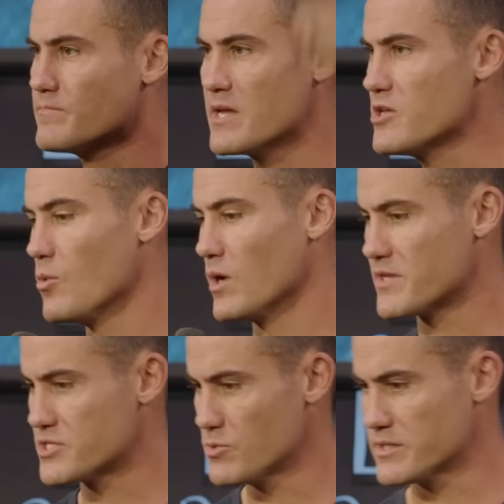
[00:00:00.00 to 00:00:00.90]
And you don't want
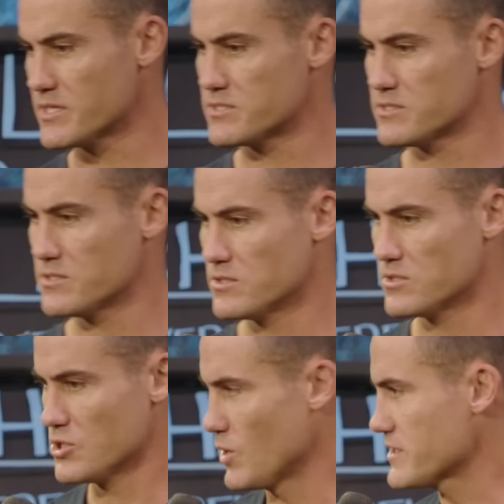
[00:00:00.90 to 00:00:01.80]
this, you want this?
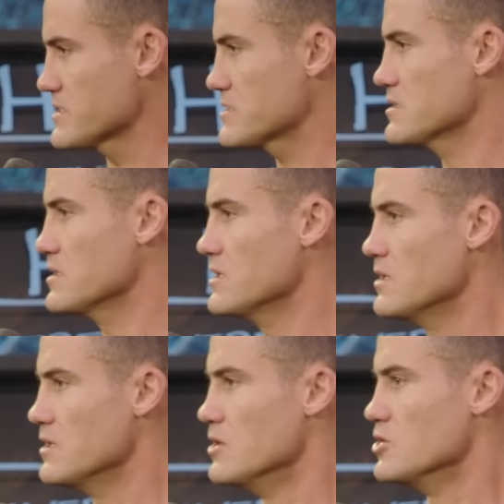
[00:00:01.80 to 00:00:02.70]
You want this?
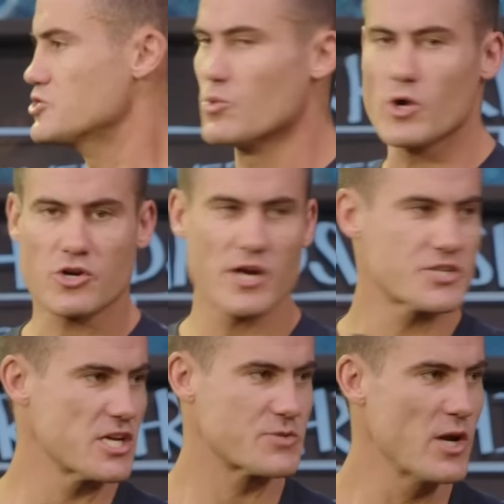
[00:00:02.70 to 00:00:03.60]
Dude, we're
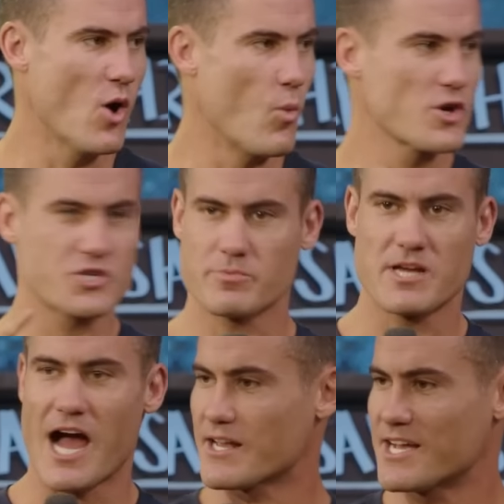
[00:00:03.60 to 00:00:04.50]
Christians. We don't worship
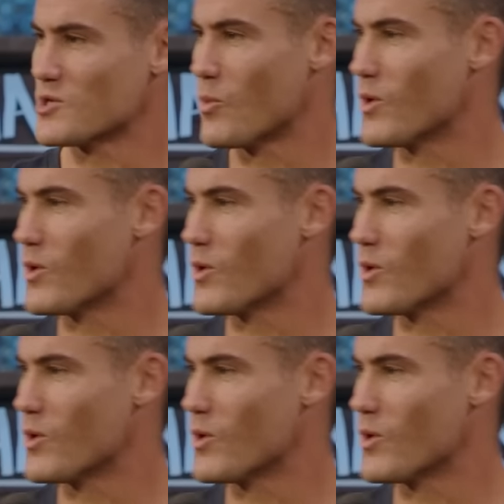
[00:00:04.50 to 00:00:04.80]
God because of